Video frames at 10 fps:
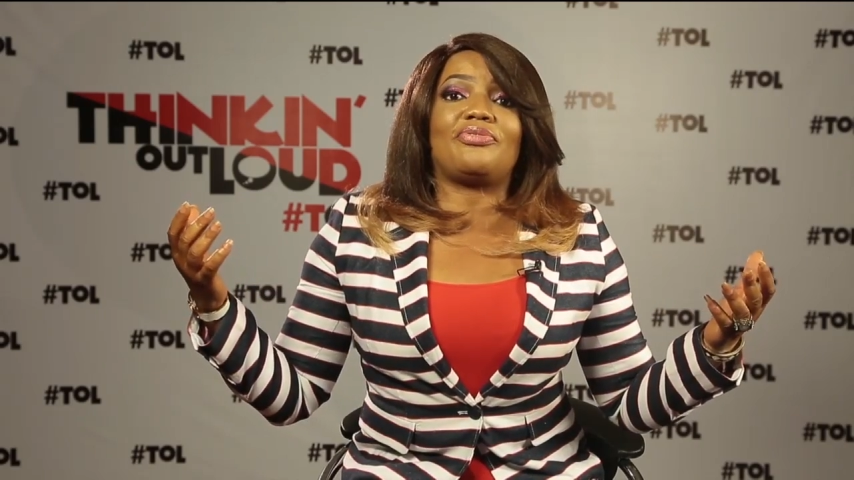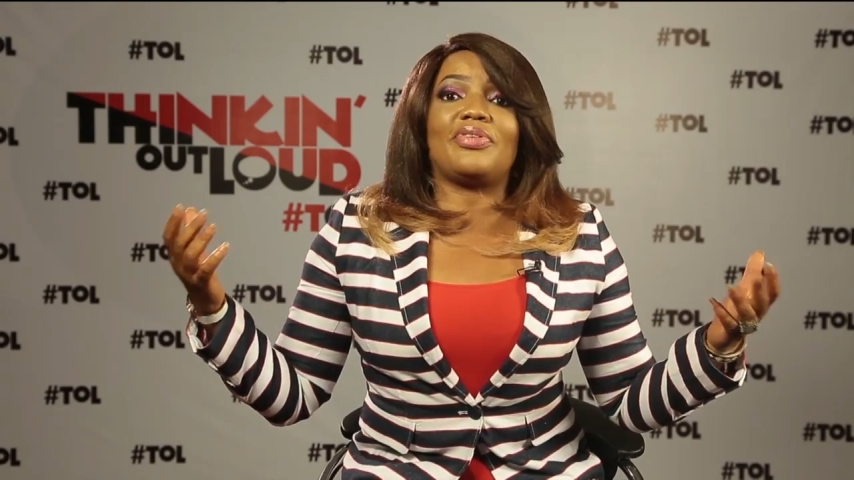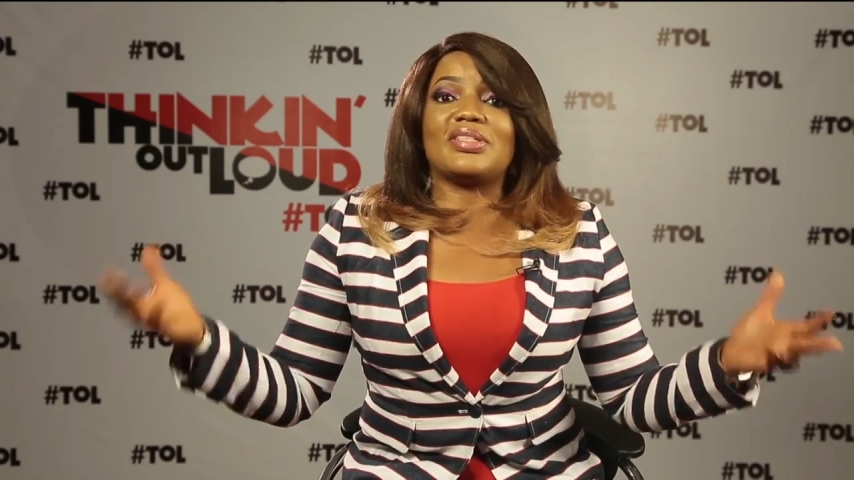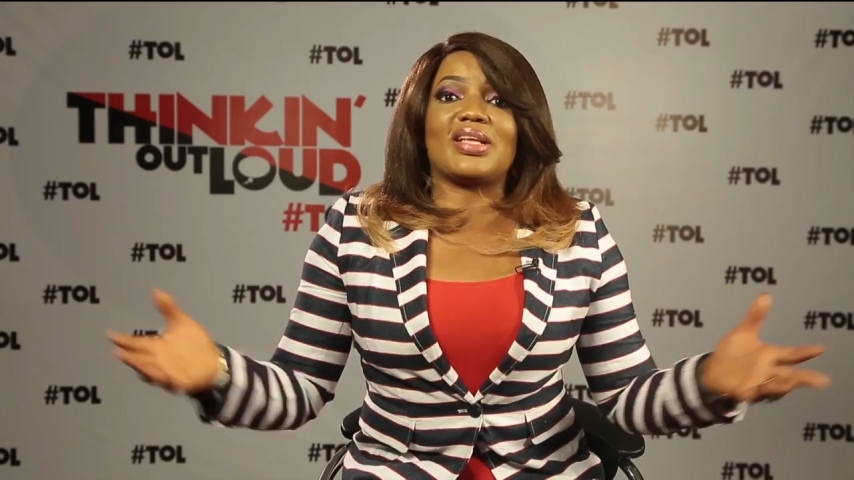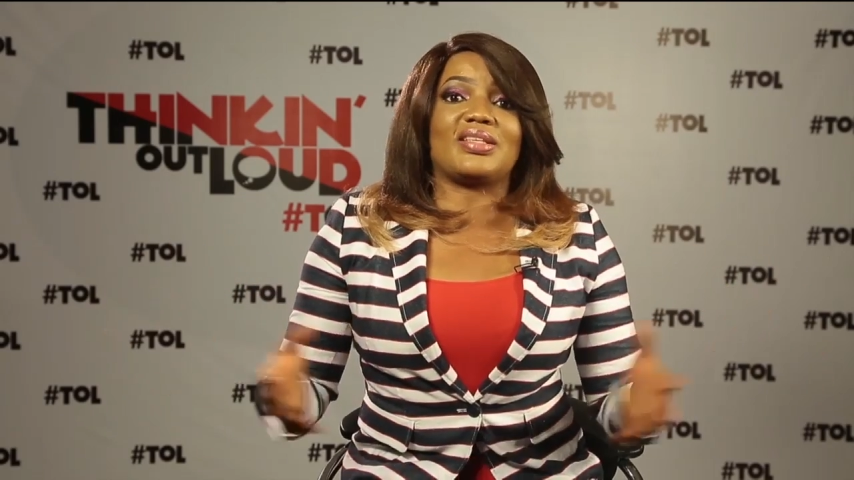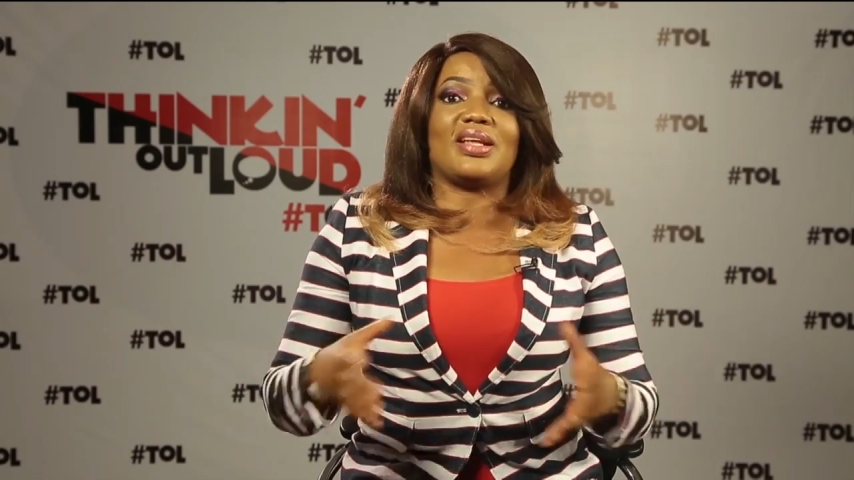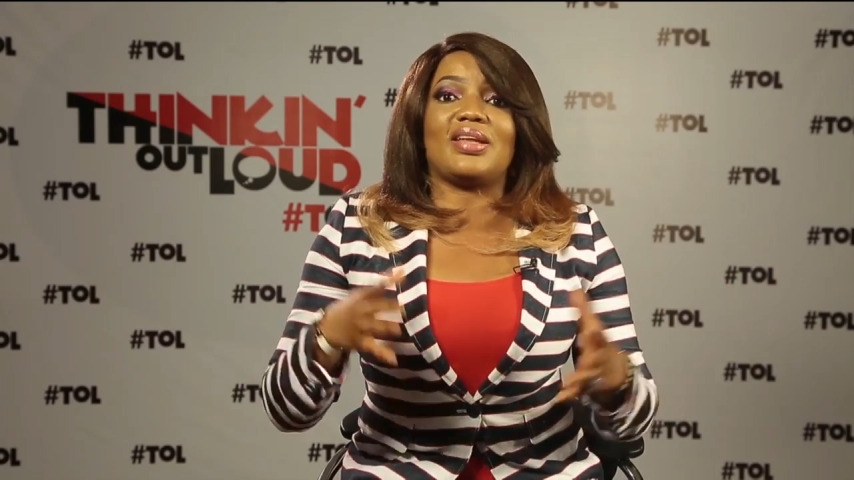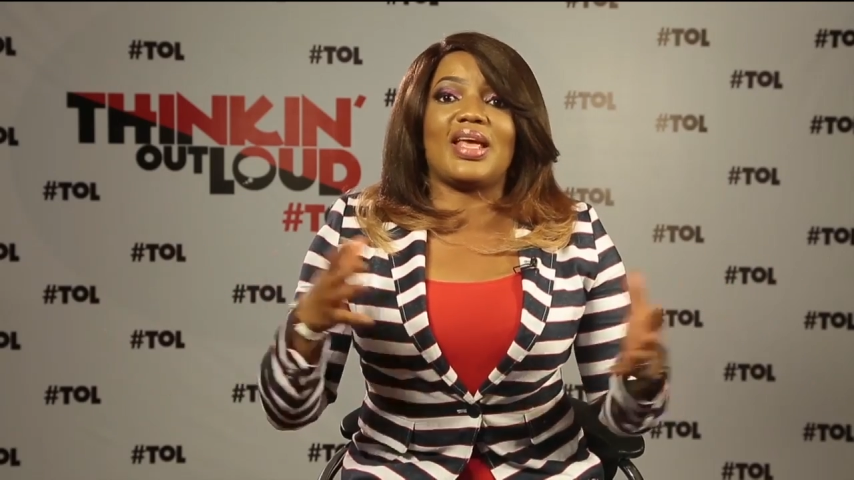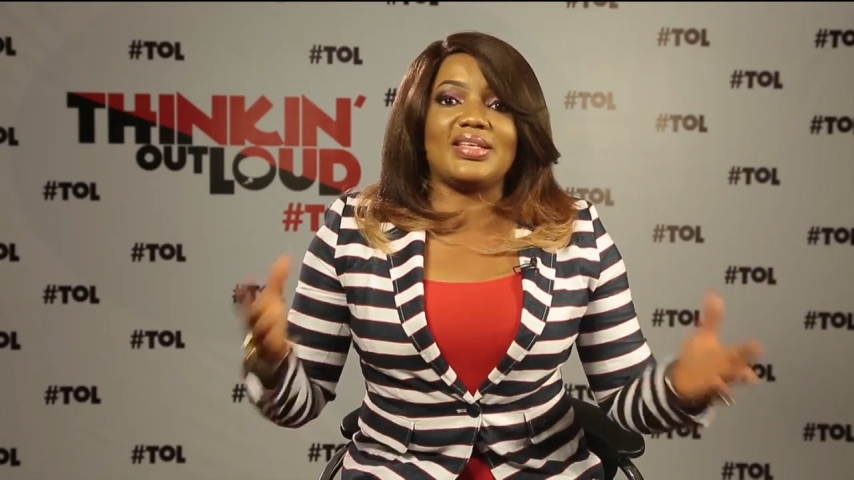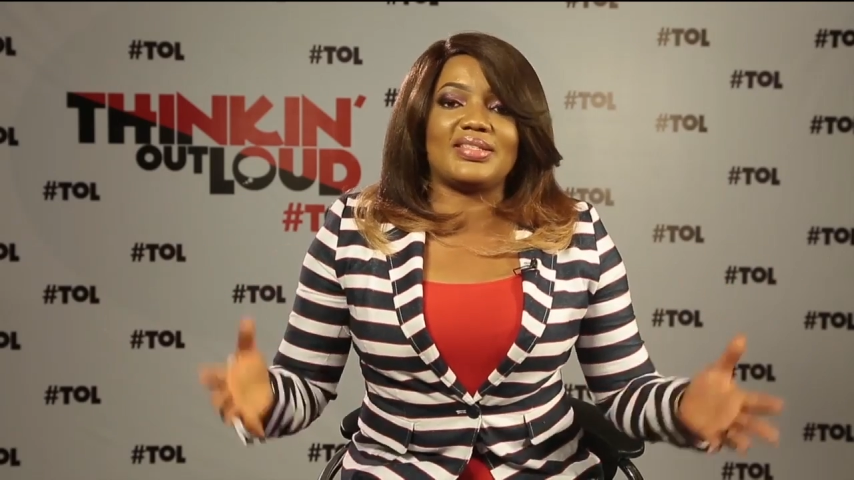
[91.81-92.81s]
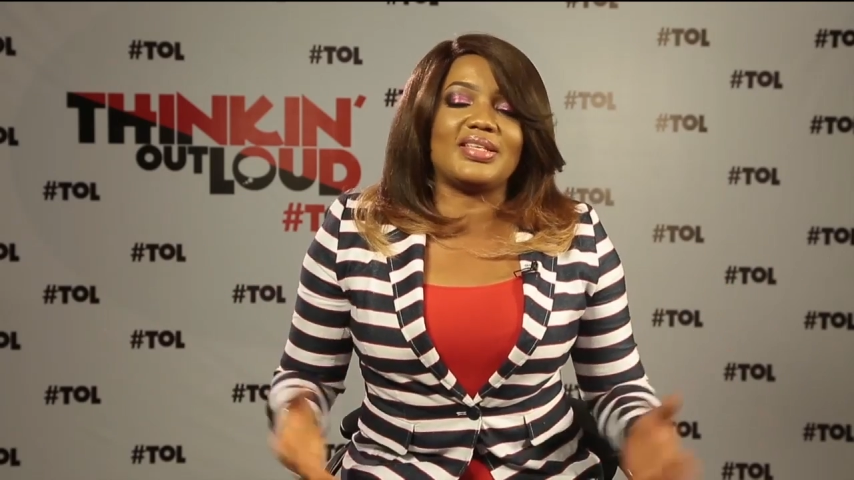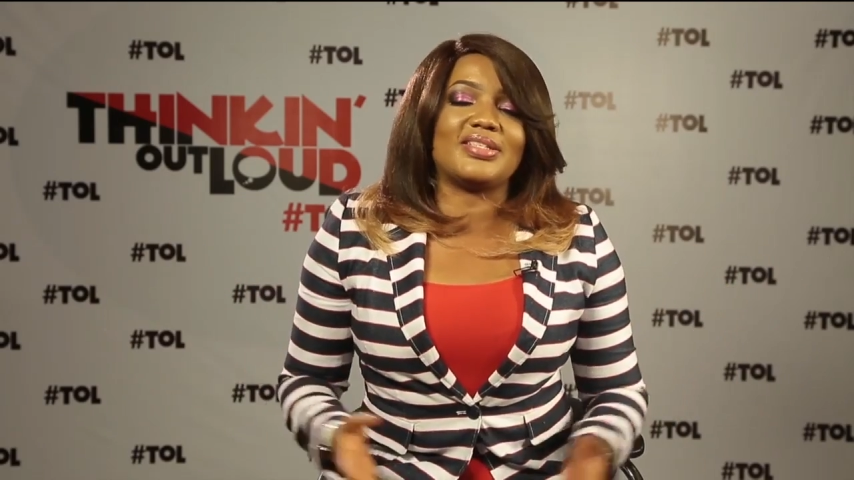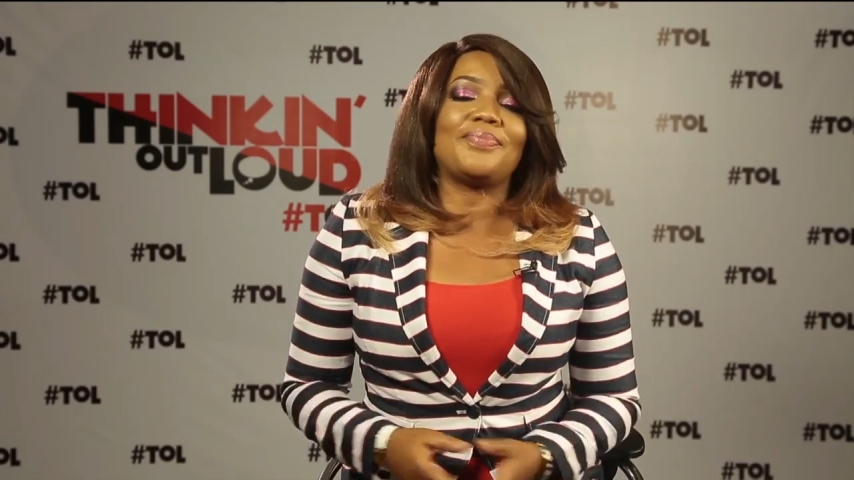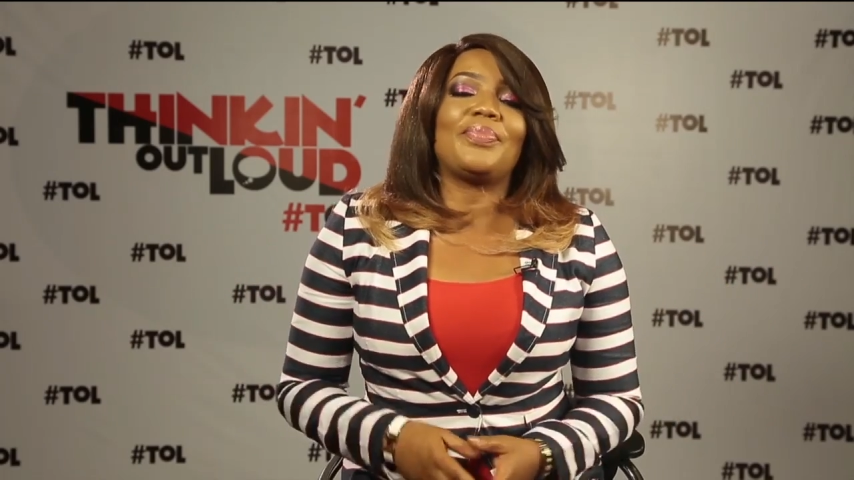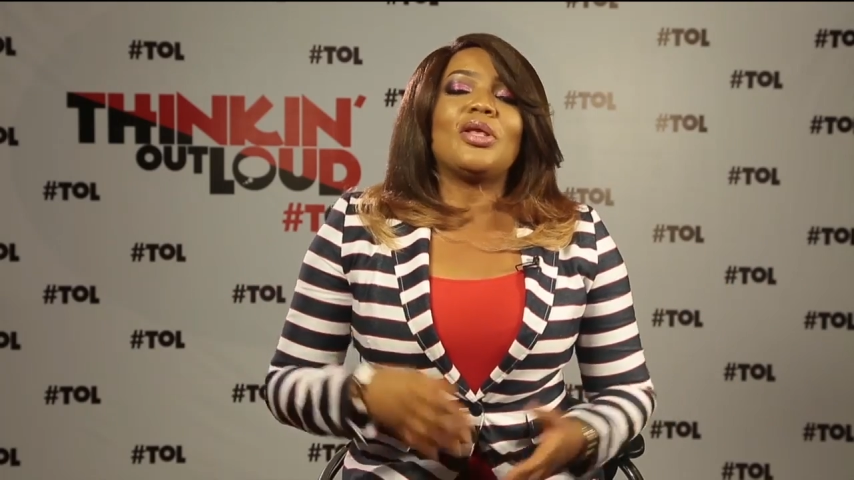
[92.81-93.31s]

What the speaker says: freezers and ACs.